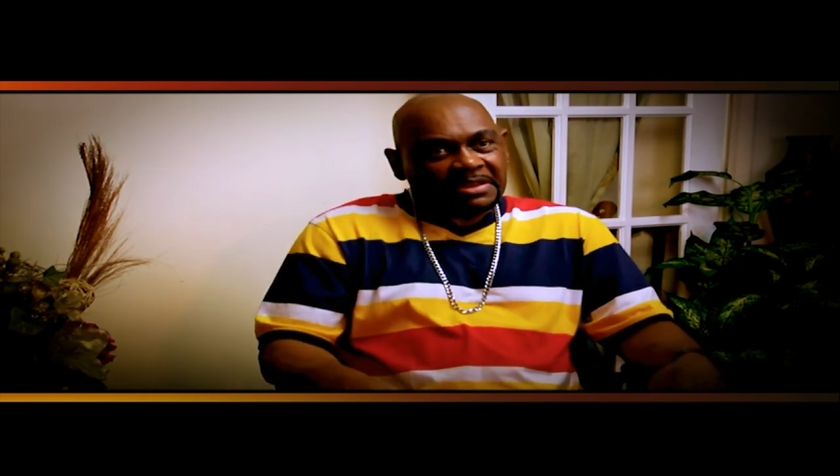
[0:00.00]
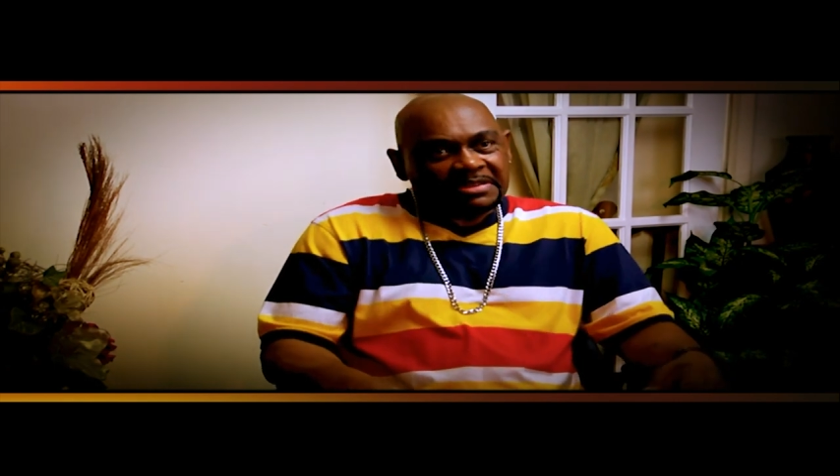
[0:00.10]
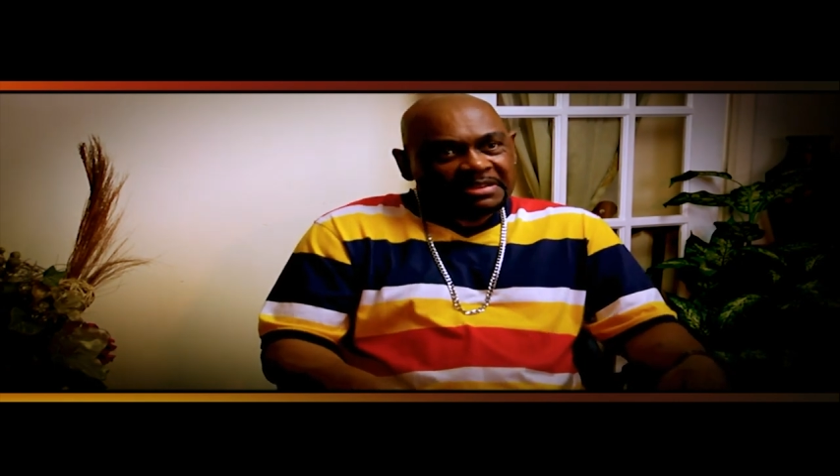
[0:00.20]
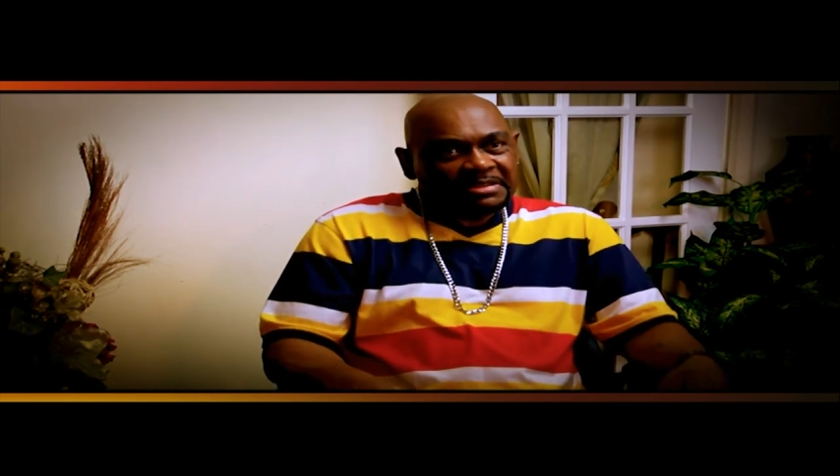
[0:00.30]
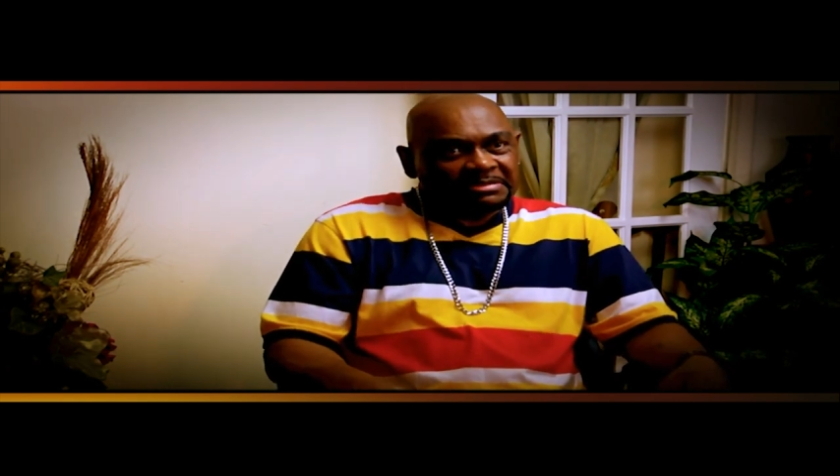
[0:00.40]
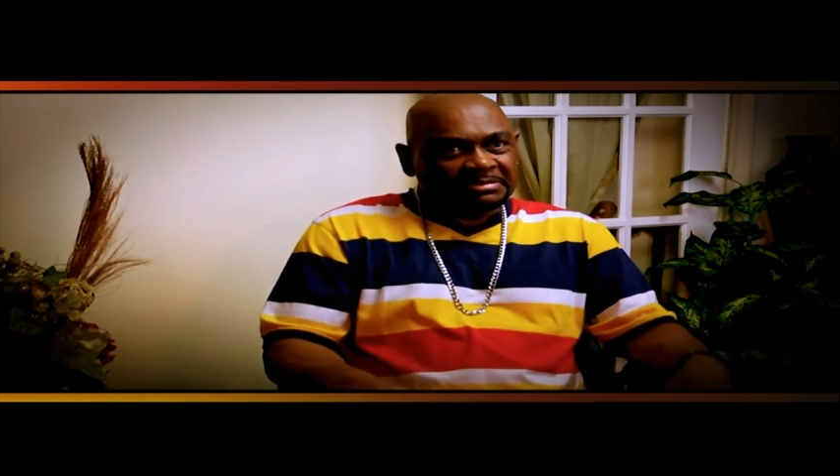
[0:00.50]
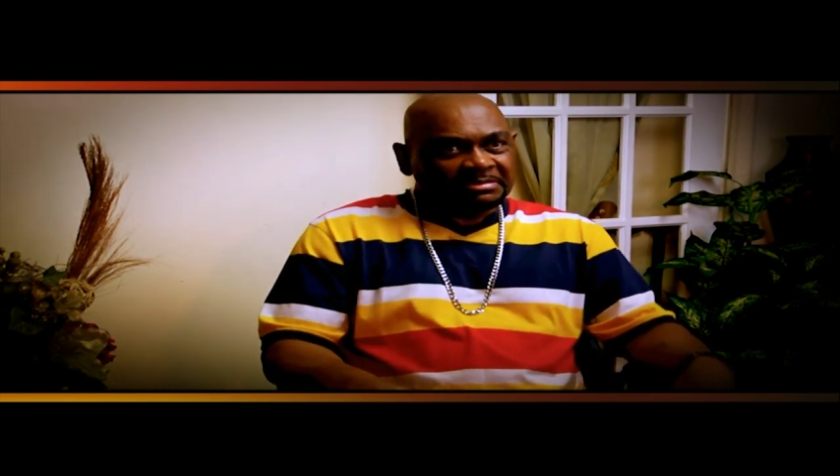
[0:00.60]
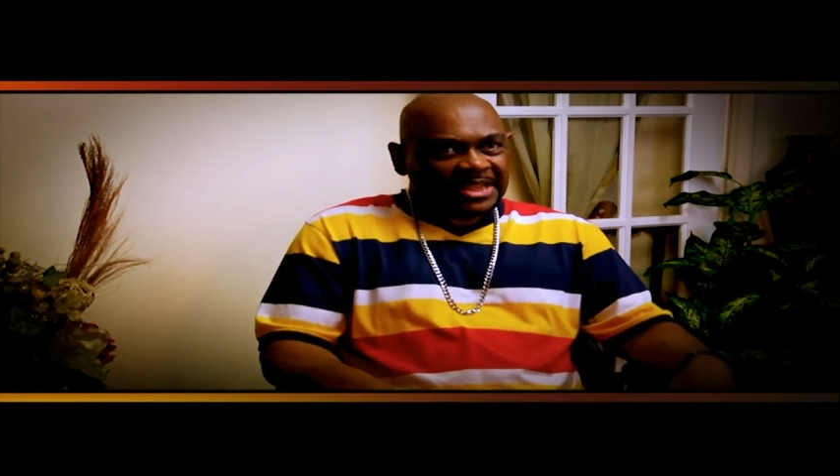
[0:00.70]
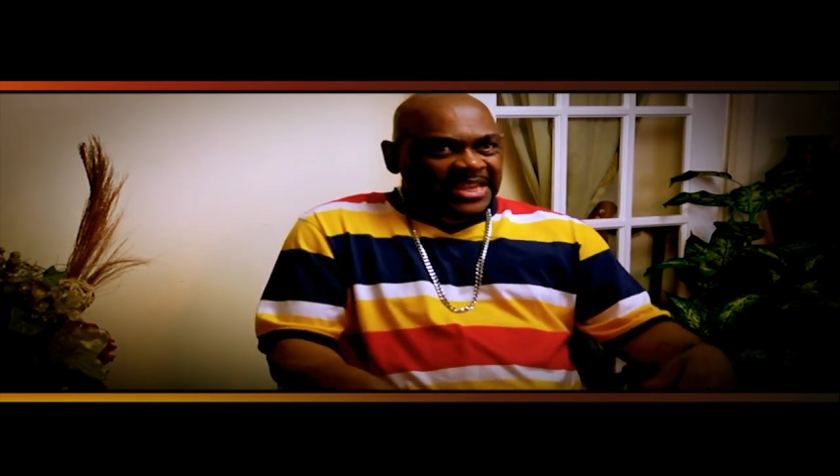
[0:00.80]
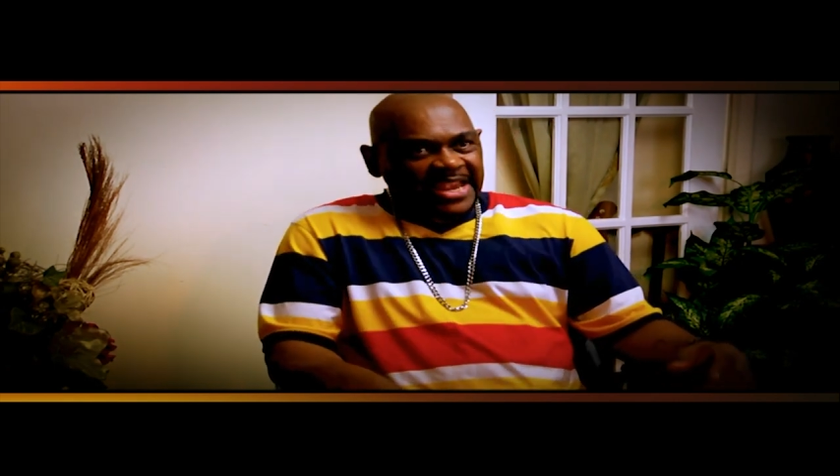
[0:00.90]
Oh,
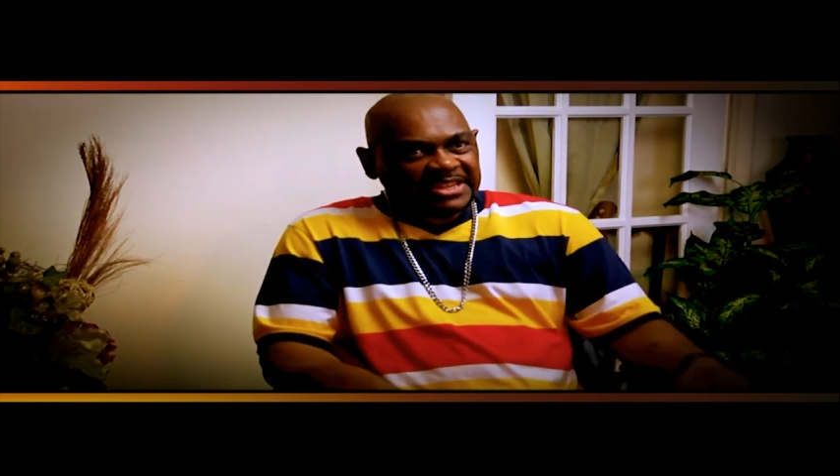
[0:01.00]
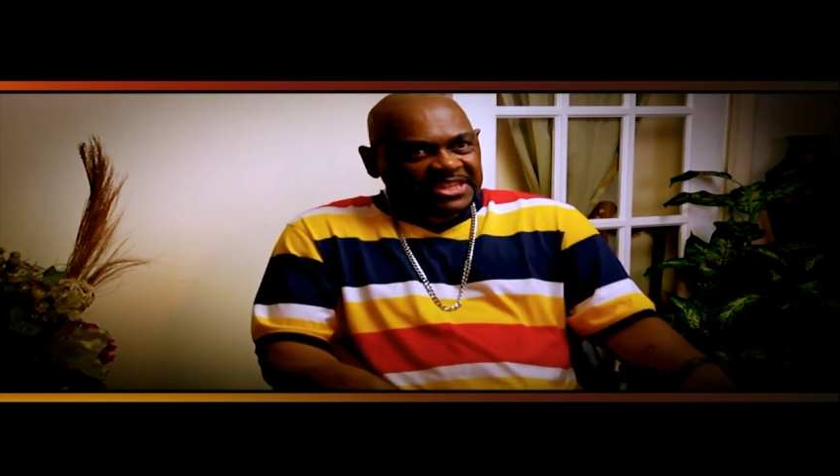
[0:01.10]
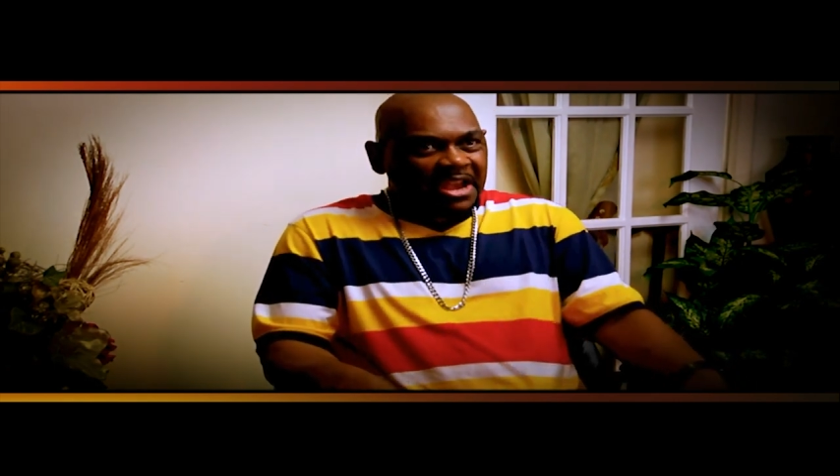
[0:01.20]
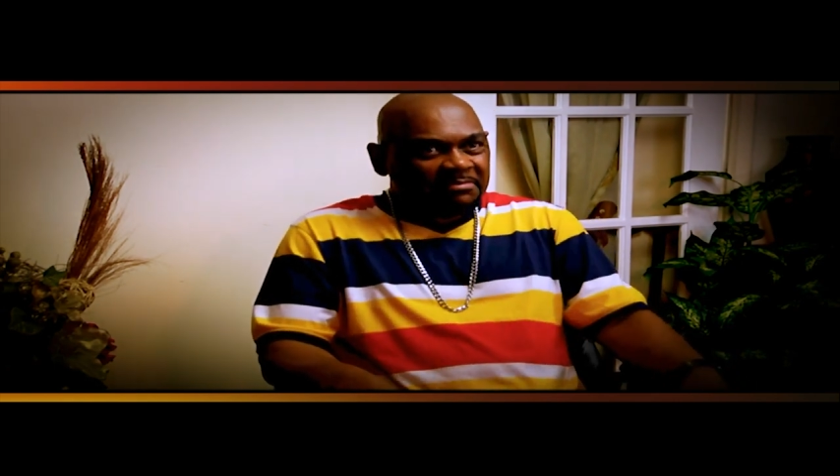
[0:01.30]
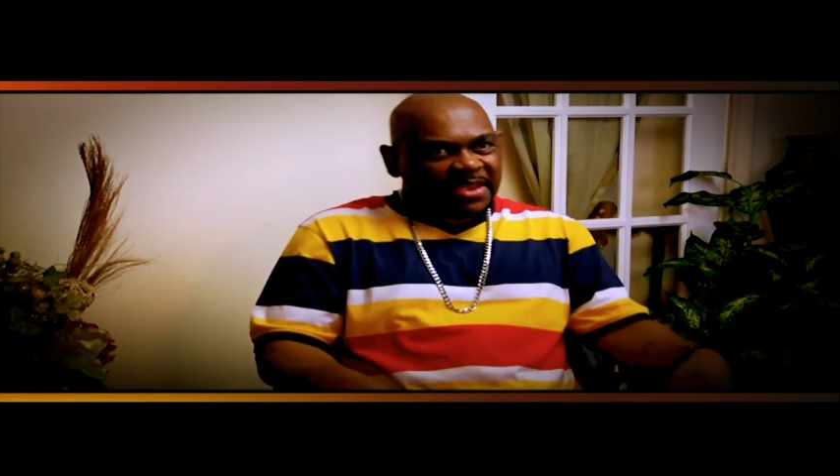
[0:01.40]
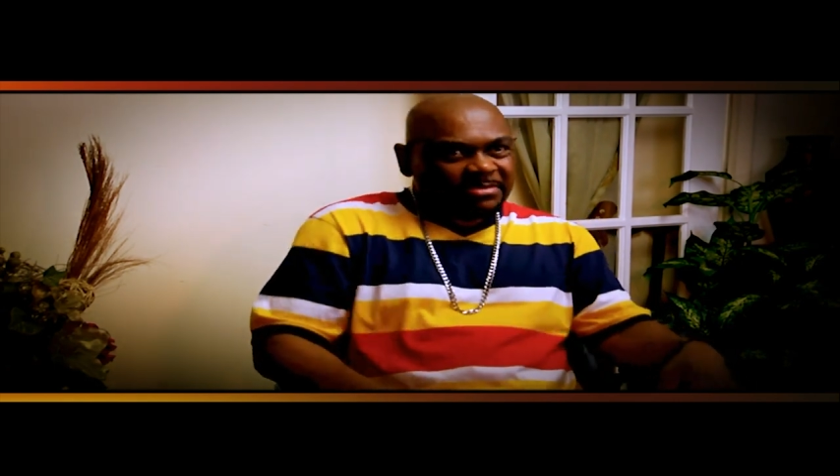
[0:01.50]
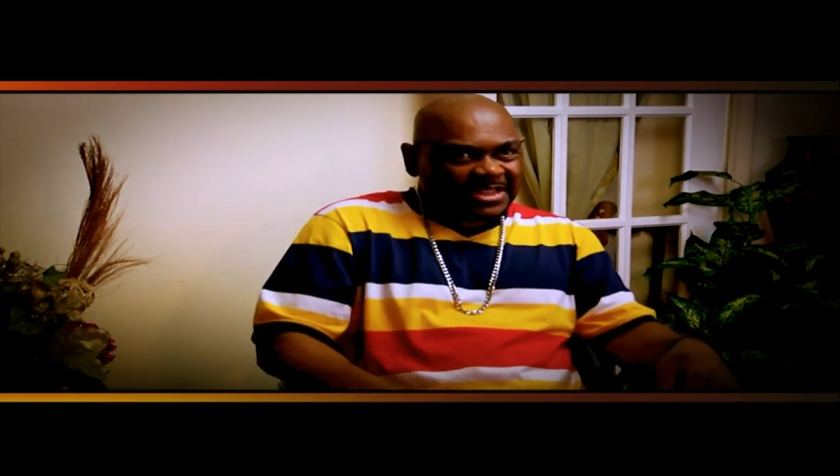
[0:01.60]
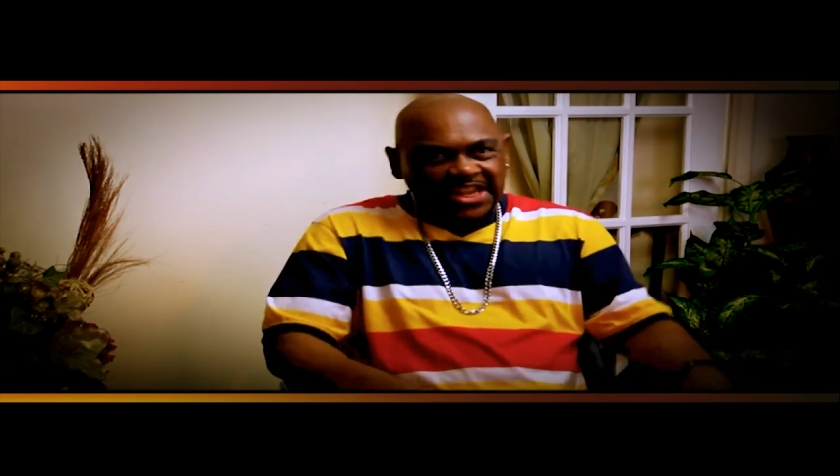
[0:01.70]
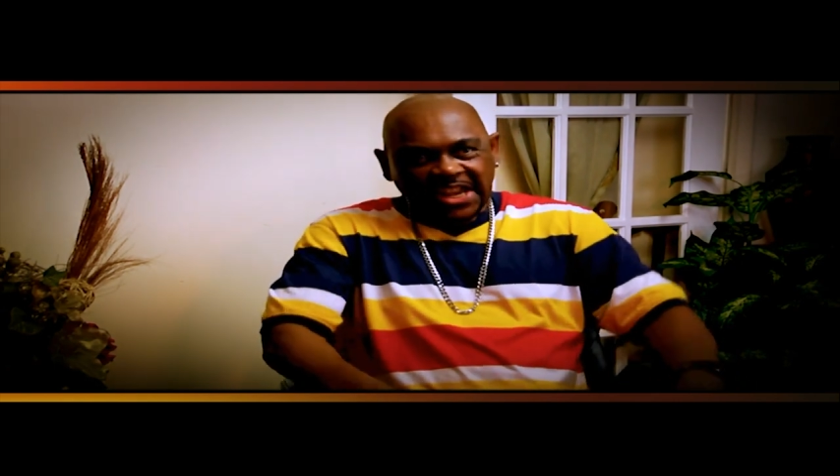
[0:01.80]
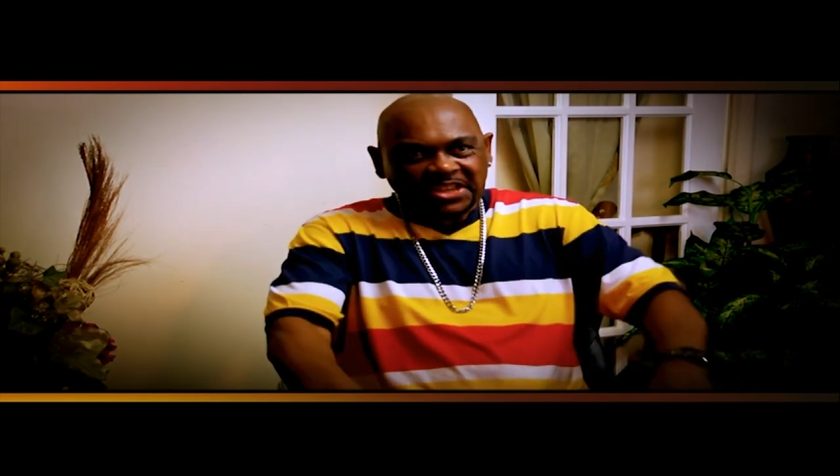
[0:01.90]
that ain't your
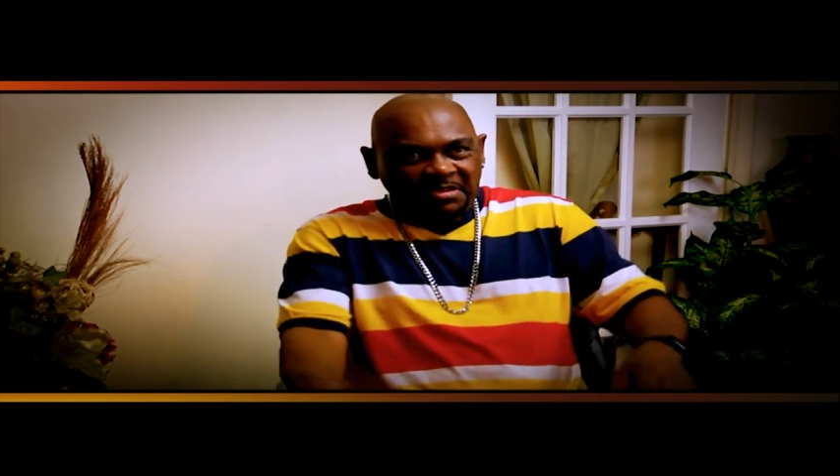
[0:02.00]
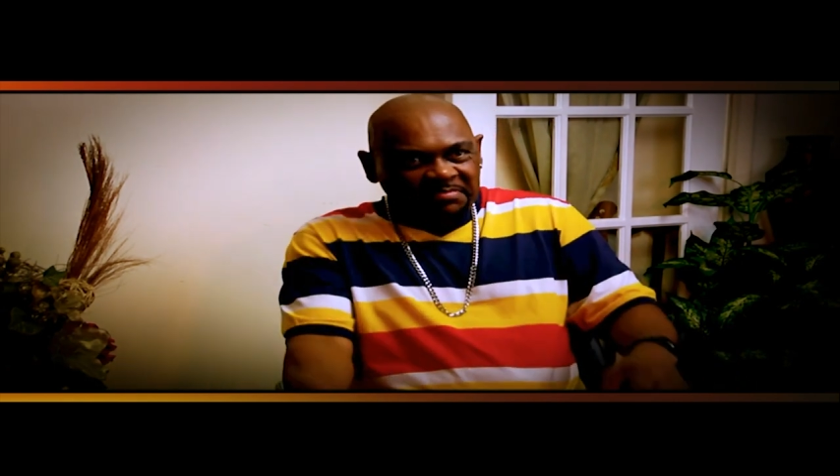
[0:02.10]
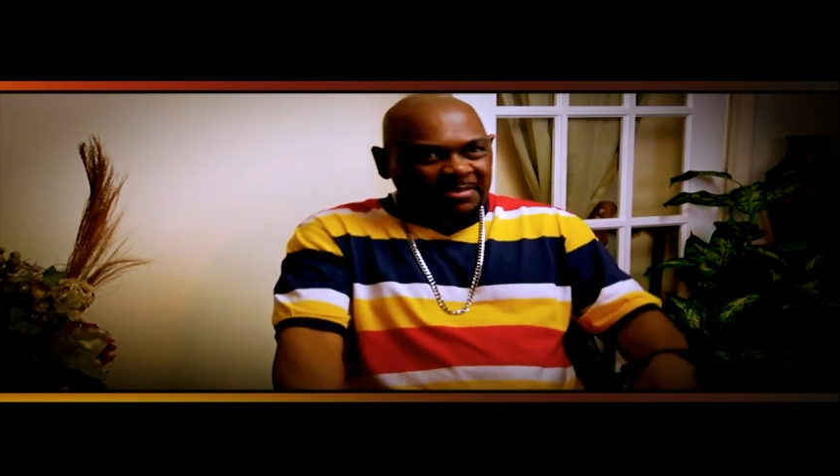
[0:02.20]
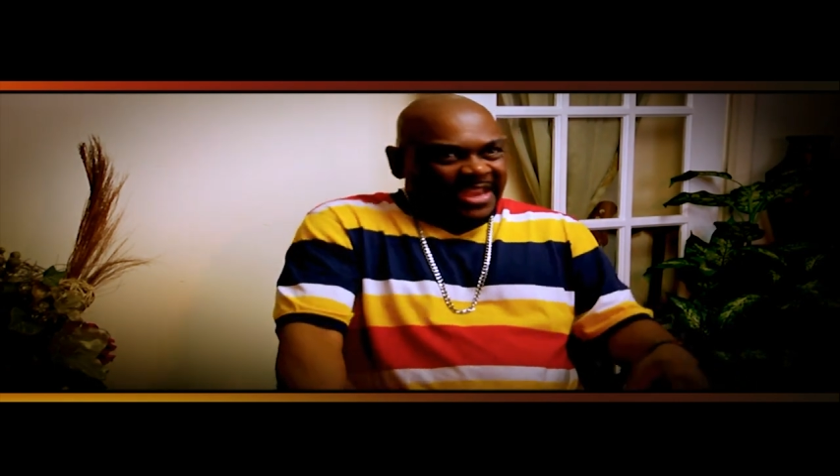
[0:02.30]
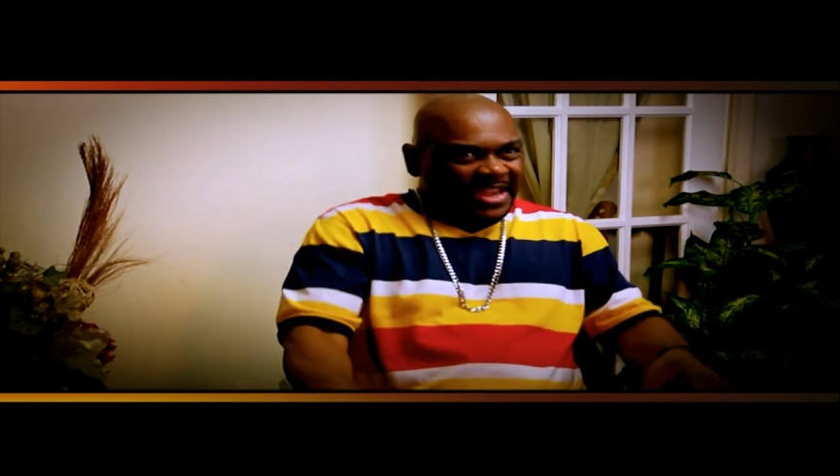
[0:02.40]
baby. That ain't your baby.